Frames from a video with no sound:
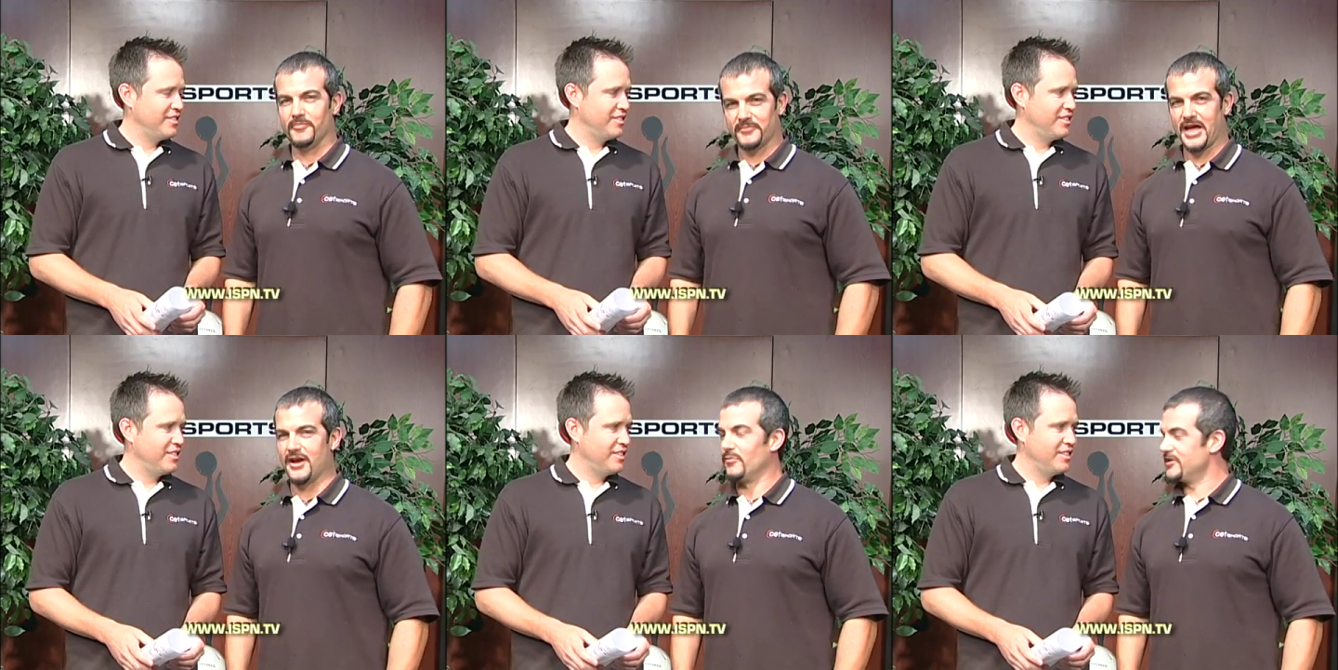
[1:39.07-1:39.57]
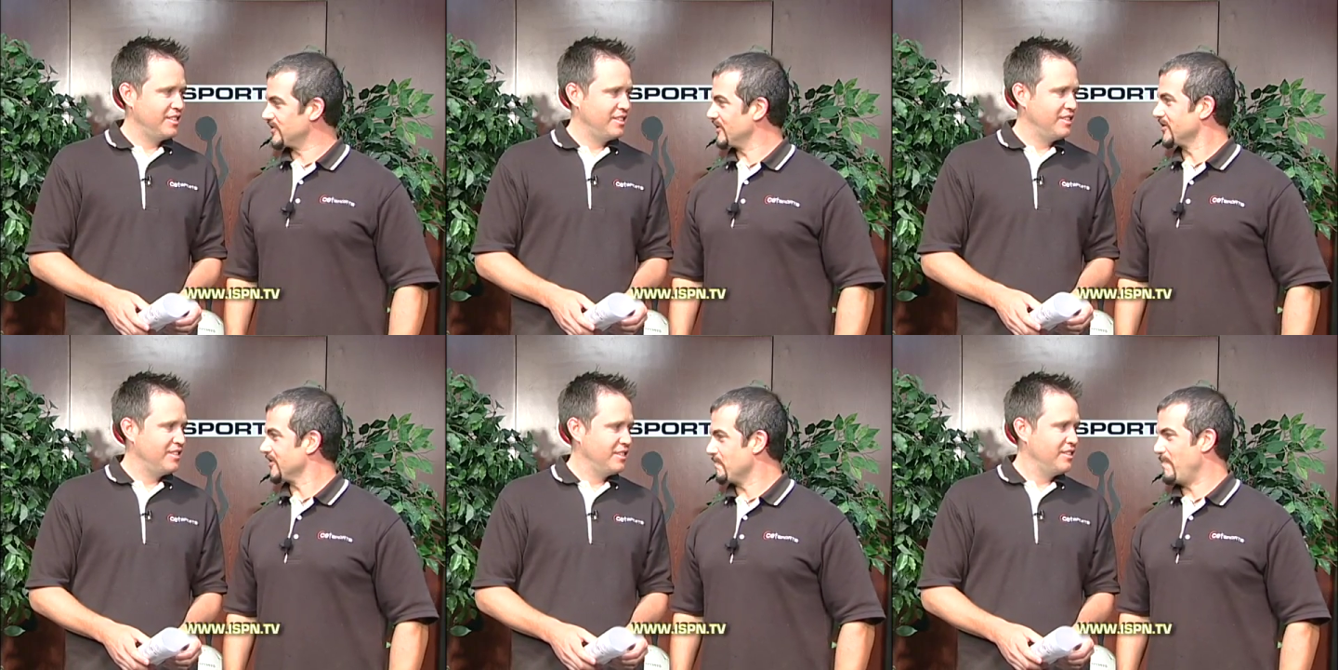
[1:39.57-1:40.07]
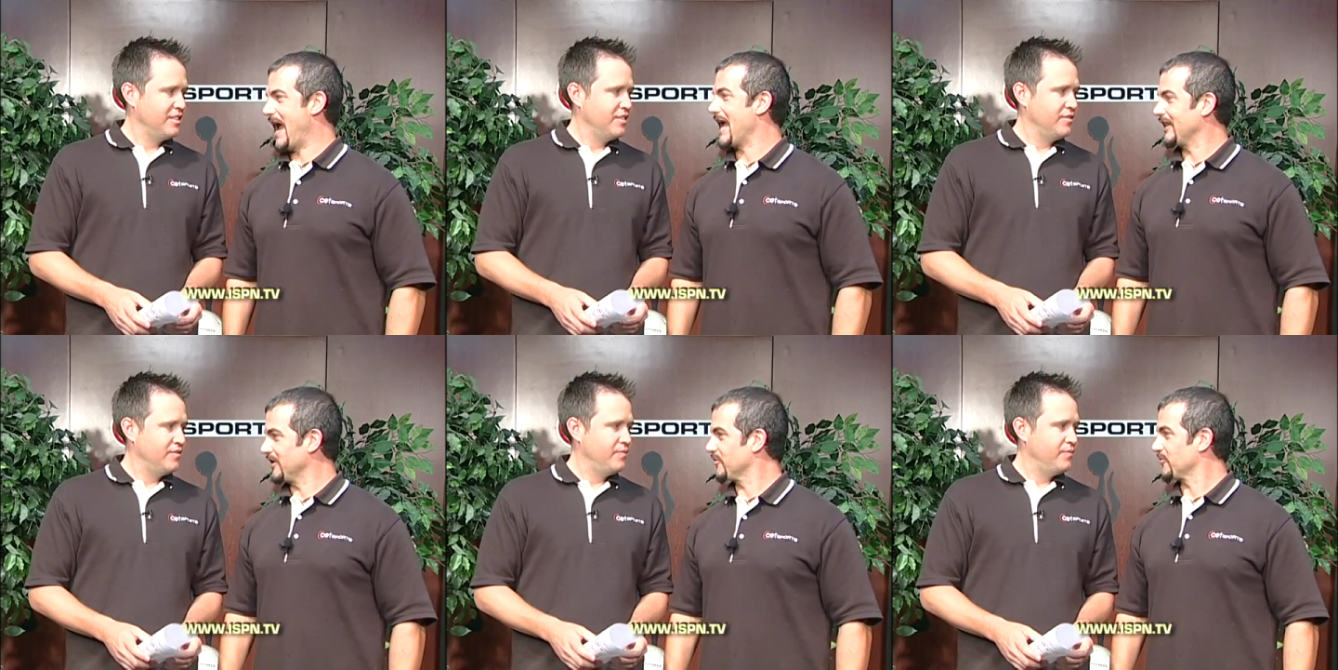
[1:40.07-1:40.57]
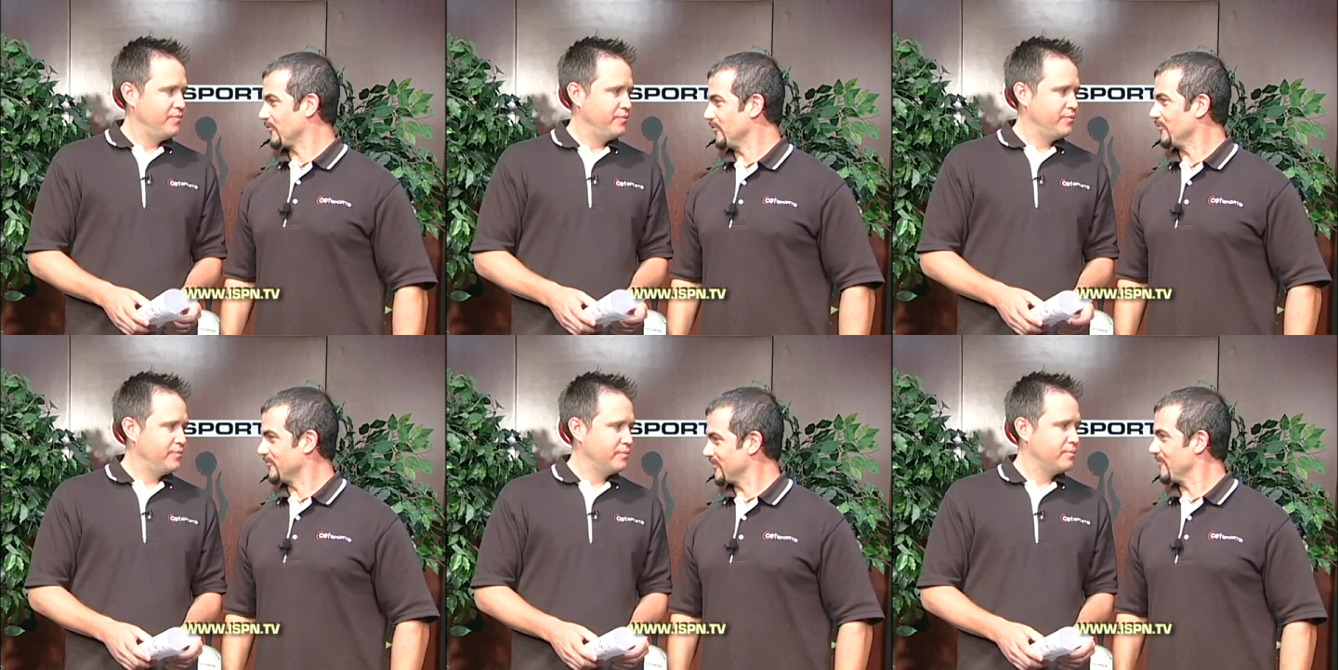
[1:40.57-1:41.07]
Speaker 1: of them kind of resilient, battling
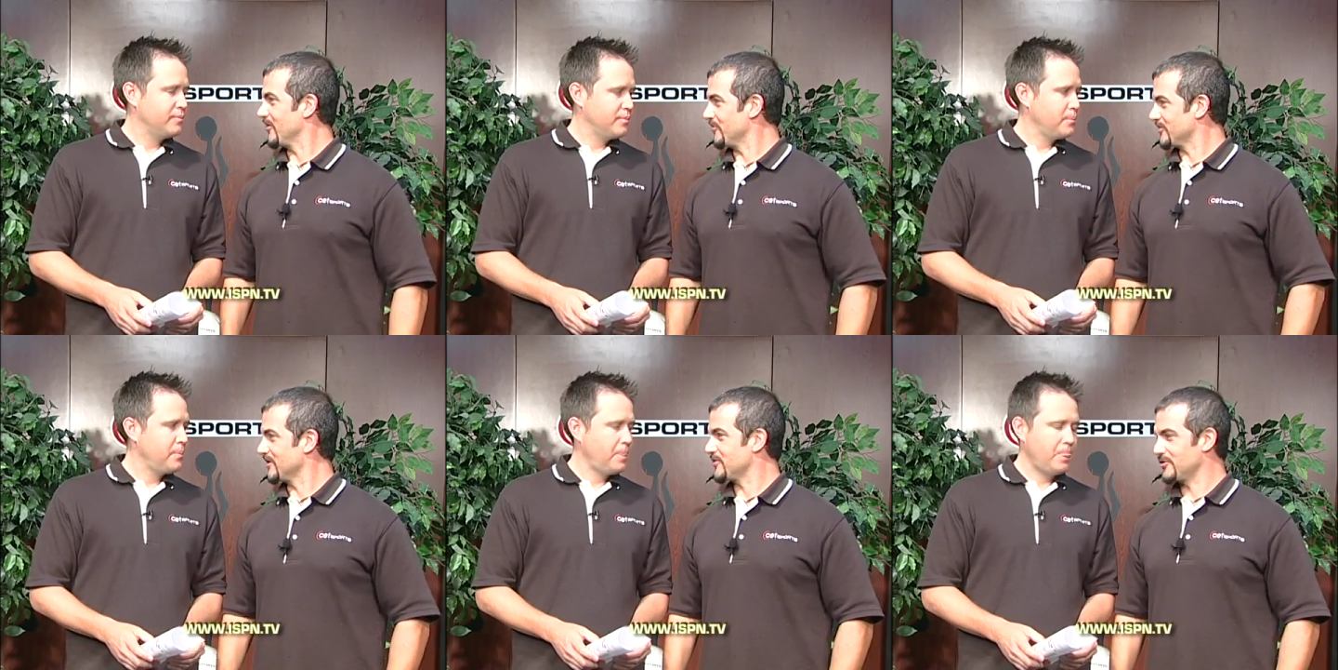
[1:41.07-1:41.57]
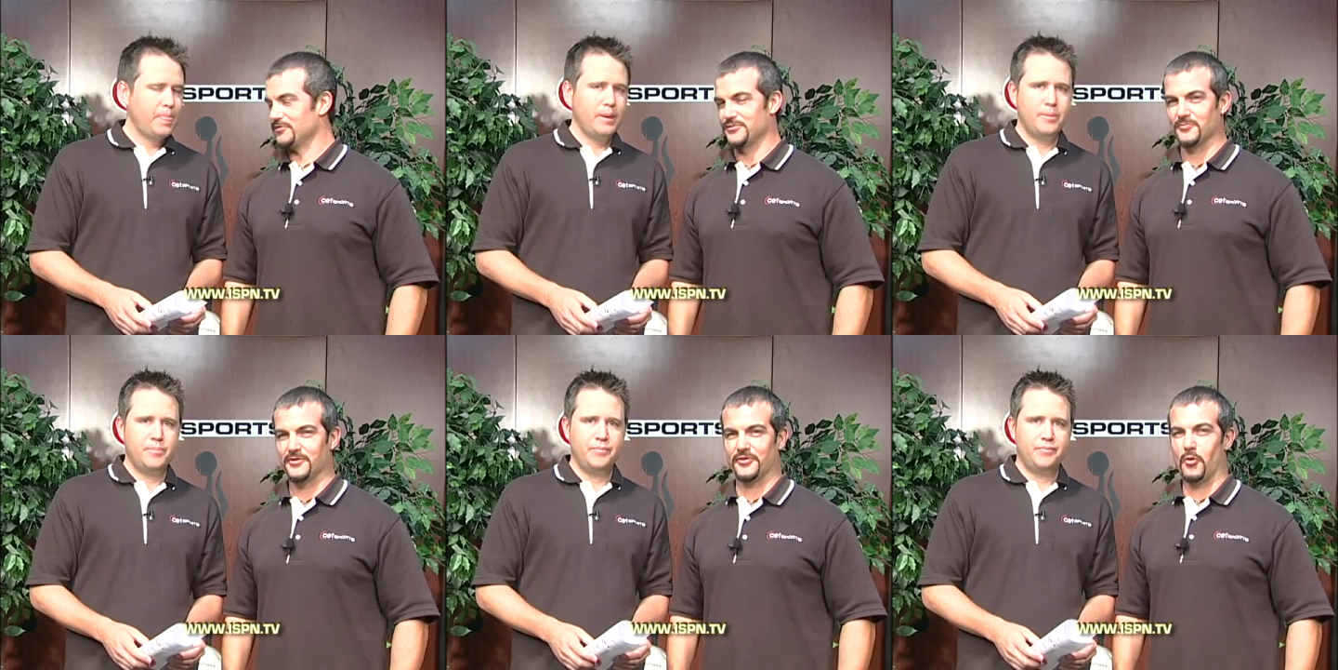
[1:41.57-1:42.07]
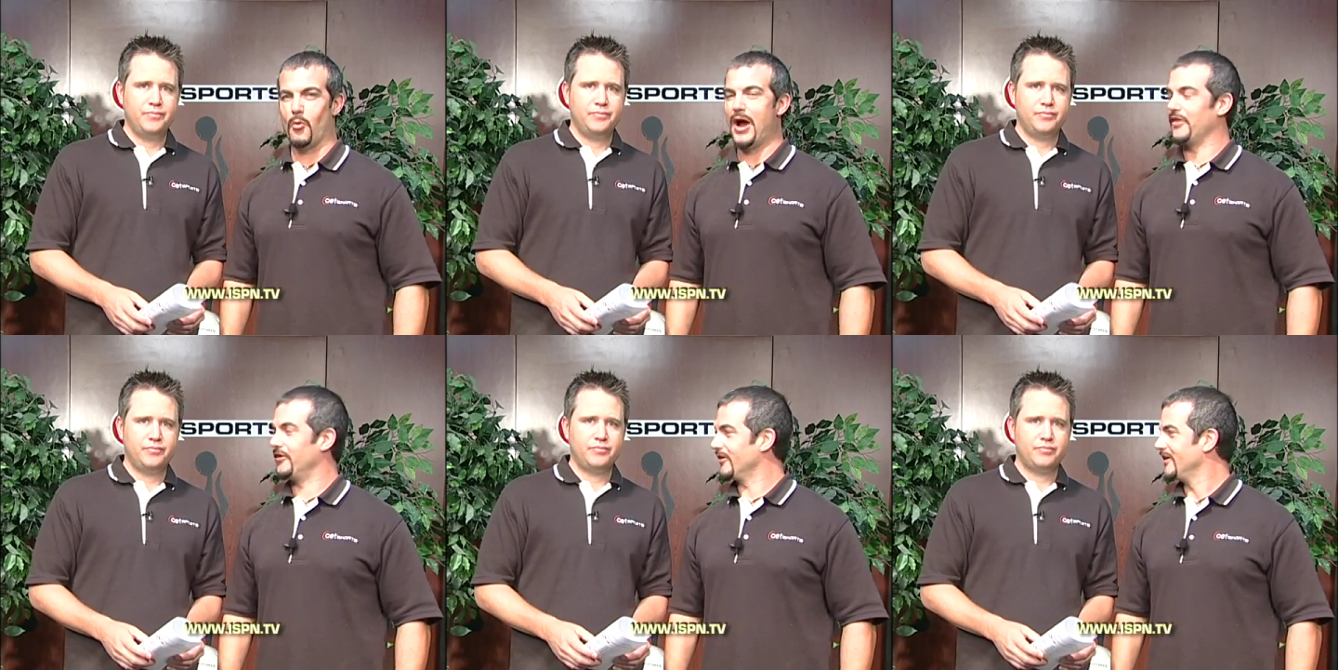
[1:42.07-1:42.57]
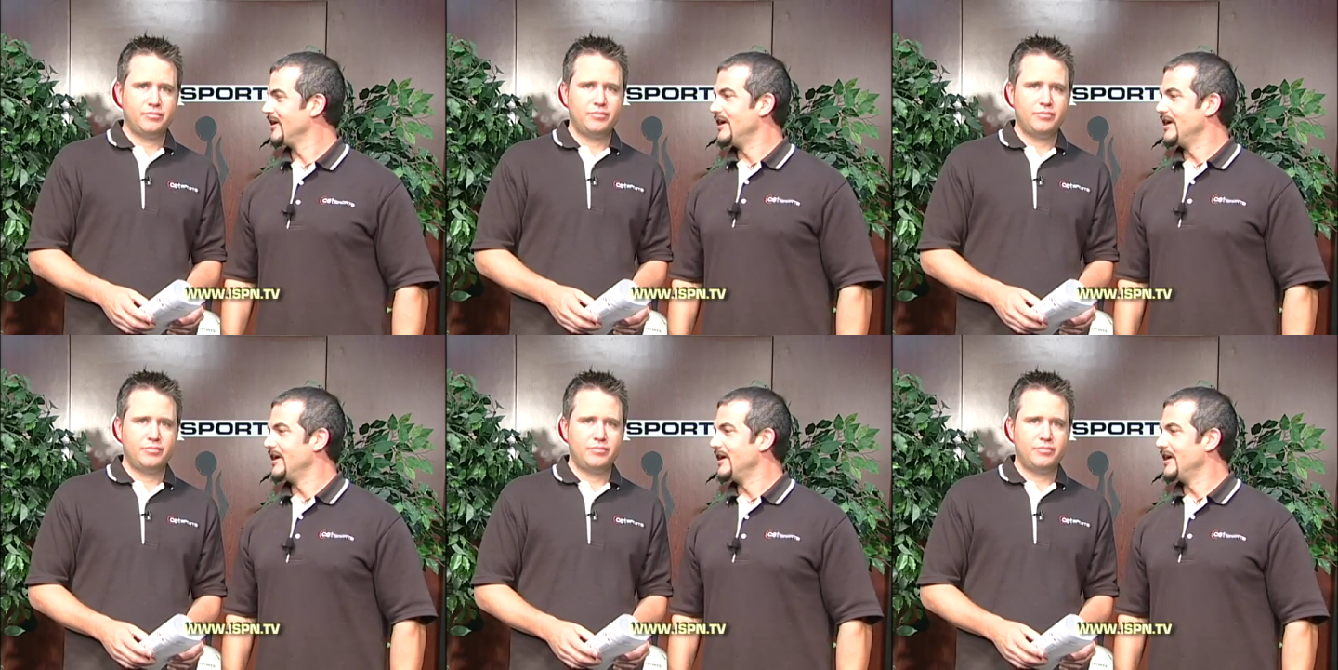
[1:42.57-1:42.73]
through some of those issues with the weather.